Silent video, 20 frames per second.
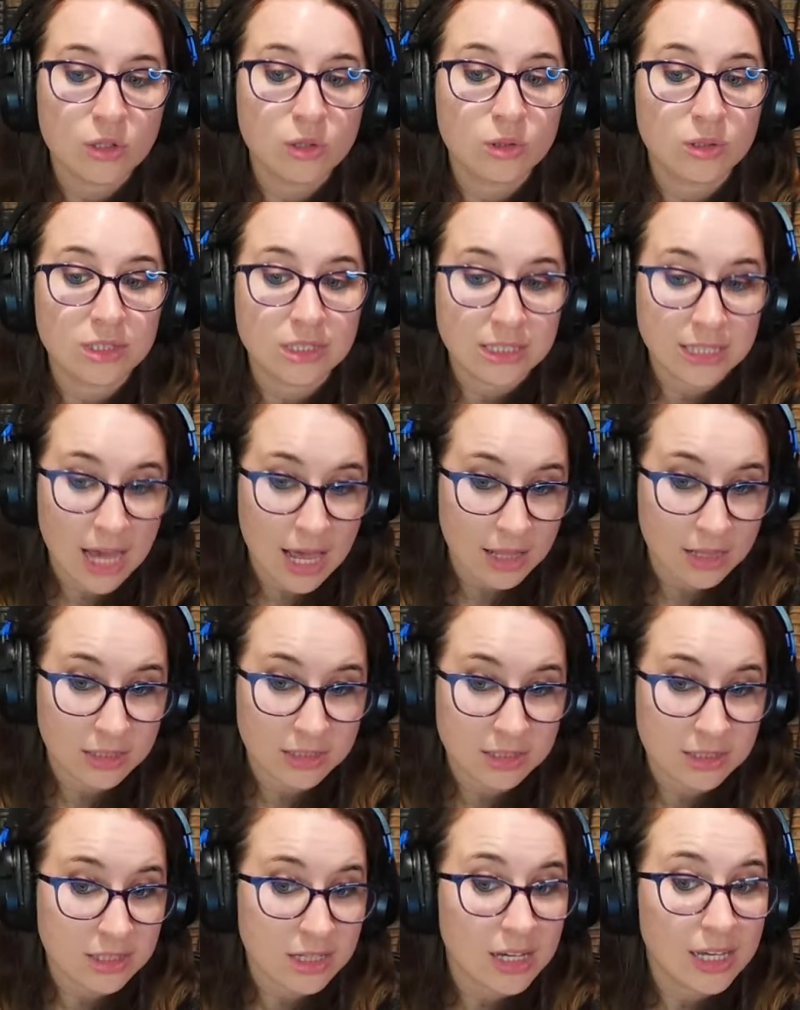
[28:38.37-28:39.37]
whose
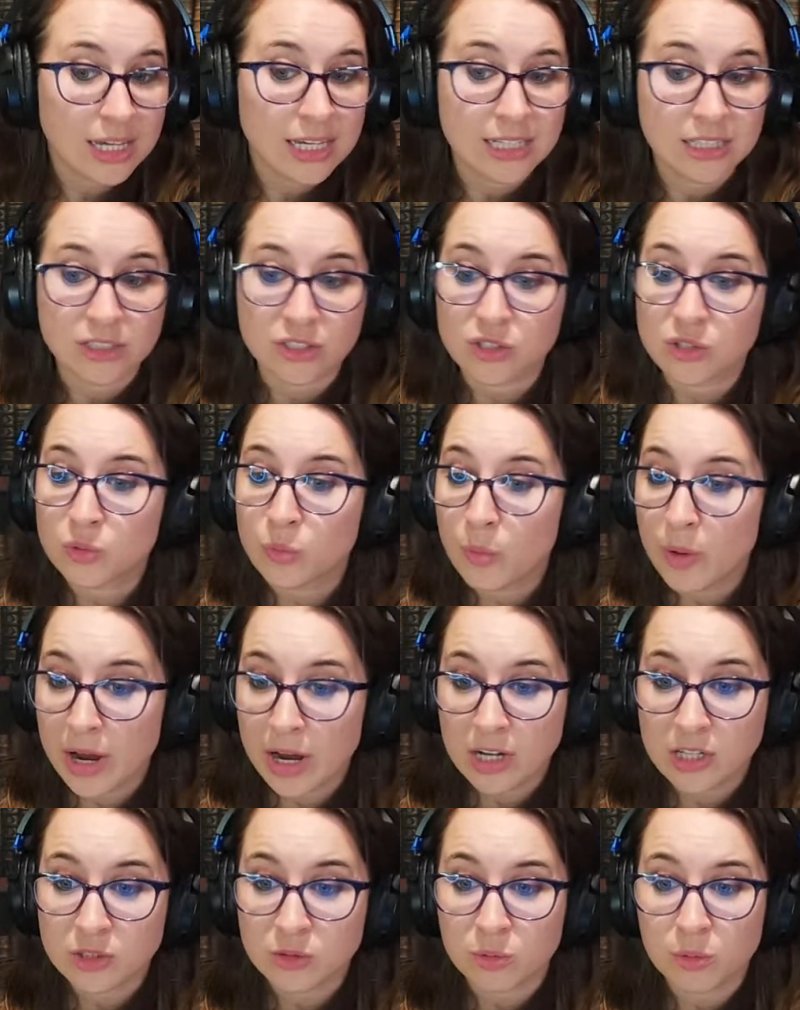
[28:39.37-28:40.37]
deaths he
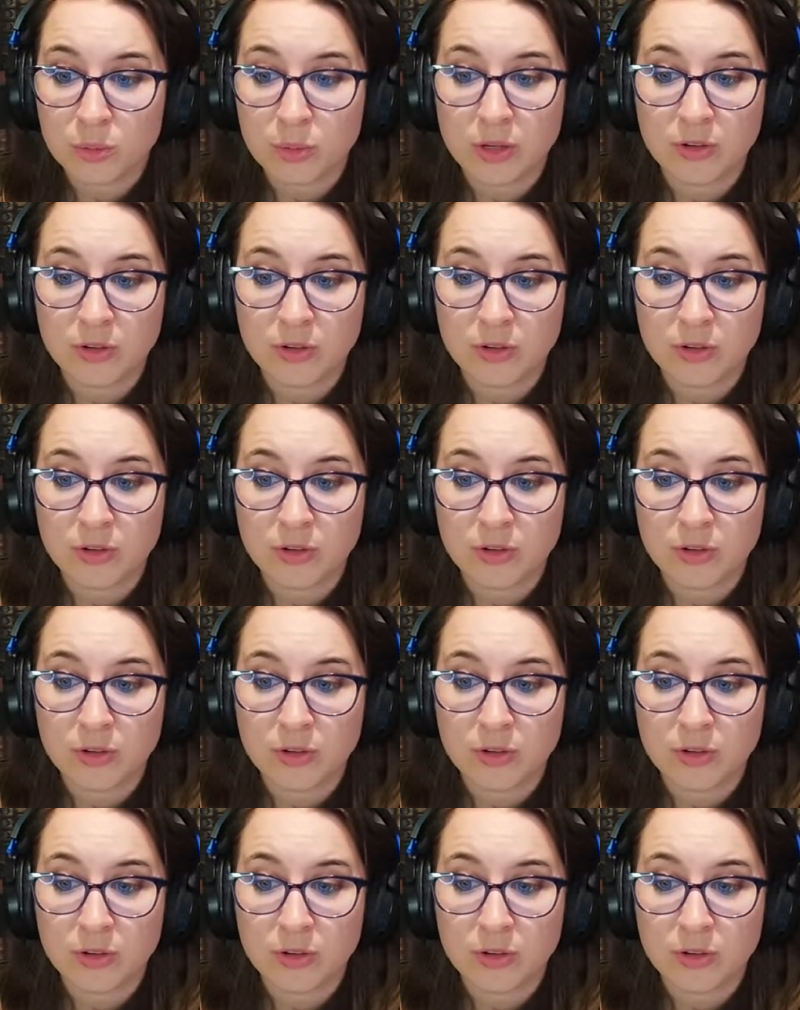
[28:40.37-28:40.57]
swears would